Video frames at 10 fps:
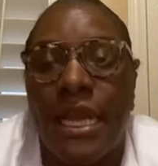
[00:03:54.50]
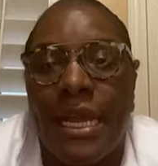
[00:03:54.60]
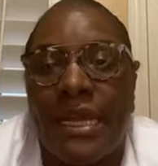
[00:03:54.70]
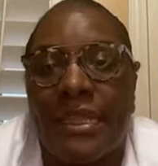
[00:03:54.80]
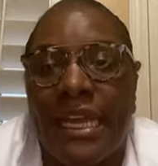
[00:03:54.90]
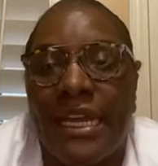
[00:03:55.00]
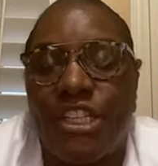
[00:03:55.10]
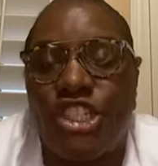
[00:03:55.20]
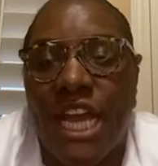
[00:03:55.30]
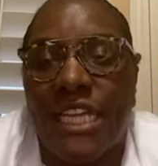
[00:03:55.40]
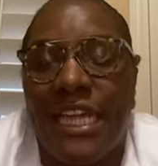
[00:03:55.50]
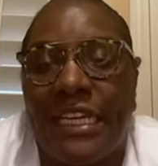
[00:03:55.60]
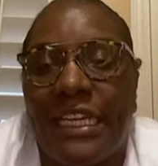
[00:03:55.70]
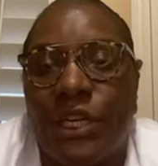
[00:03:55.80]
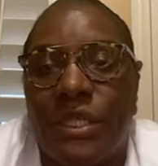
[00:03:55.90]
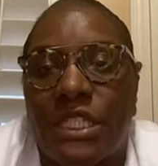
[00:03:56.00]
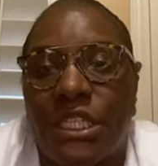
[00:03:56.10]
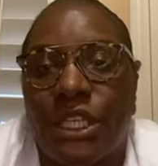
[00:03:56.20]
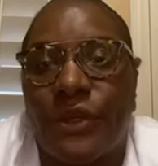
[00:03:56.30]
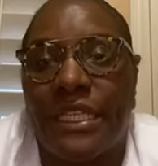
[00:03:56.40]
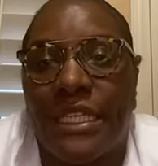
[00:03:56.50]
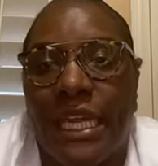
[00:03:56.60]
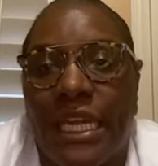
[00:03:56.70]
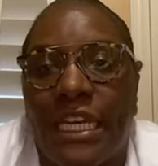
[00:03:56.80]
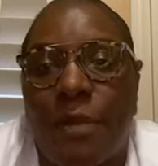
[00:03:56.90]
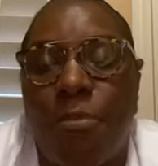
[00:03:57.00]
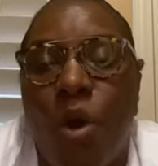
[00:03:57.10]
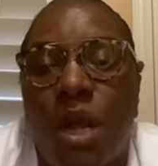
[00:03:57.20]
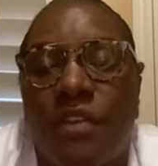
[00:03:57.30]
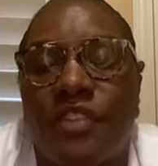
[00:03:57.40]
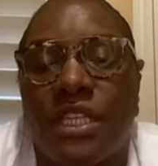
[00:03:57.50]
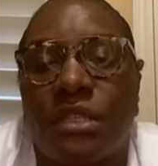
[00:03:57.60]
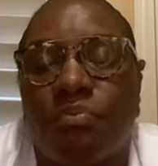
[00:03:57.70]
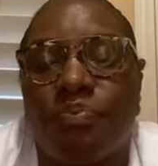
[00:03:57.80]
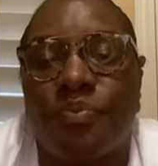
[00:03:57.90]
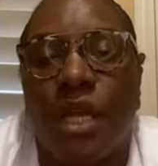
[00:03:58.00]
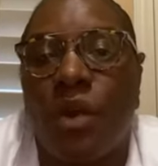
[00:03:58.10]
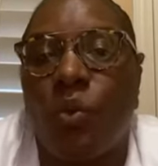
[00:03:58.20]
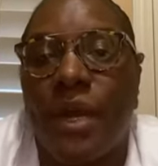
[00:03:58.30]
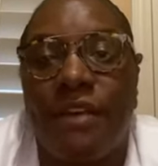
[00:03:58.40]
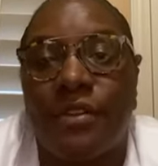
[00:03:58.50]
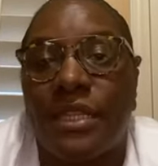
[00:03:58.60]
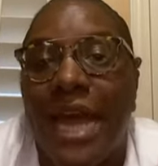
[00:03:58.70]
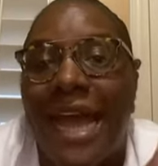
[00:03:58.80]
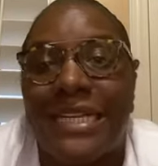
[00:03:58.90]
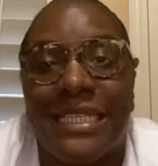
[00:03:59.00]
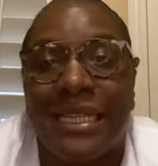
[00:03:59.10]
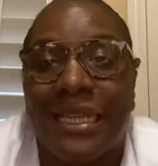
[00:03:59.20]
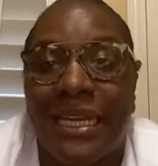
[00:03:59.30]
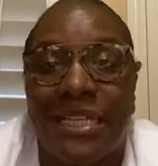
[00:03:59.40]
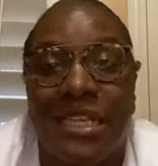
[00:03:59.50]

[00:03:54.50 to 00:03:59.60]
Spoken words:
and they inject that needle into dirty skin and a part of the whatever the isolate is or the